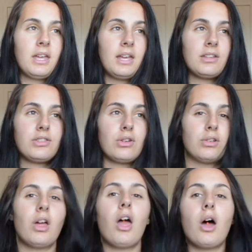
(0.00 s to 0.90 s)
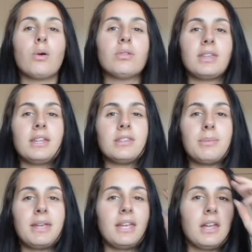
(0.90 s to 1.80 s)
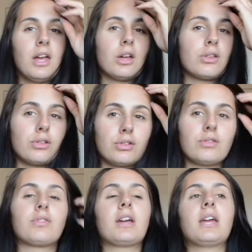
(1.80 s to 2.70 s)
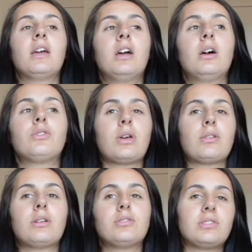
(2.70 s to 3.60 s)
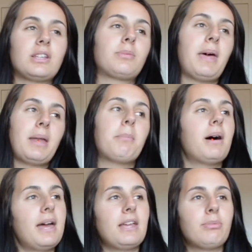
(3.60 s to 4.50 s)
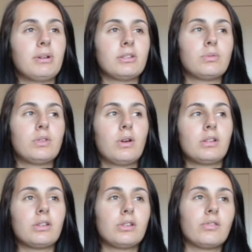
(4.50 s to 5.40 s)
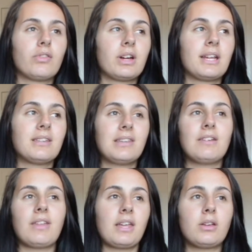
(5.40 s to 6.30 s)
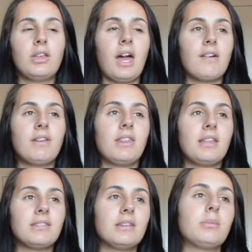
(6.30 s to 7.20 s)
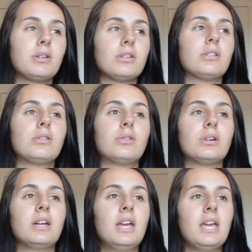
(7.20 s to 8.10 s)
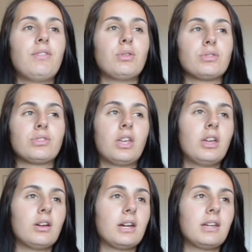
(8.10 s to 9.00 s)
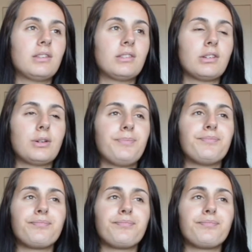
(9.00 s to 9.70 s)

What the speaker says: it's not healthy to be gluten-free. So I thought I'd just explain my experience with going gluten-free and see if like you have anything similar or if you're just curious. So